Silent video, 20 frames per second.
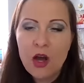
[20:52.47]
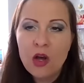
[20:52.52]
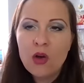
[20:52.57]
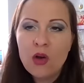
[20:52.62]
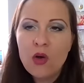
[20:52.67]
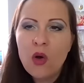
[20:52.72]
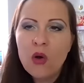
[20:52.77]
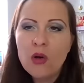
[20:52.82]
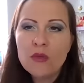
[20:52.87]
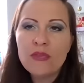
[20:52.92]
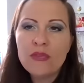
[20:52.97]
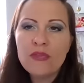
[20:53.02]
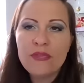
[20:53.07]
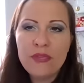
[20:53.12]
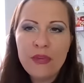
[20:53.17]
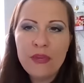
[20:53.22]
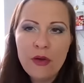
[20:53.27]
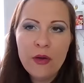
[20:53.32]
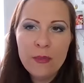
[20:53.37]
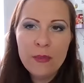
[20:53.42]
are called
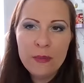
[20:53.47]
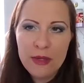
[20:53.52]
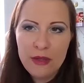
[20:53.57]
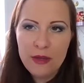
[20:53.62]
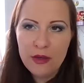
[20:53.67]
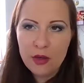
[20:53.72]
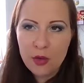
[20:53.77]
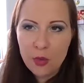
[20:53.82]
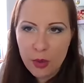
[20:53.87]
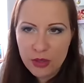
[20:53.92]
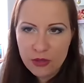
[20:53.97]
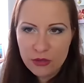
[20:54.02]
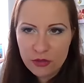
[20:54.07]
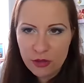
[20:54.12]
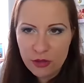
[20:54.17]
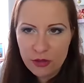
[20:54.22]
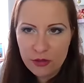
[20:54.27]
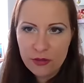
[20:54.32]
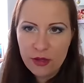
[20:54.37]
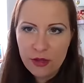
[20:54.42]
Fermi
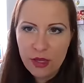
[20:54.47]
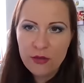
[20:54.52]
questions.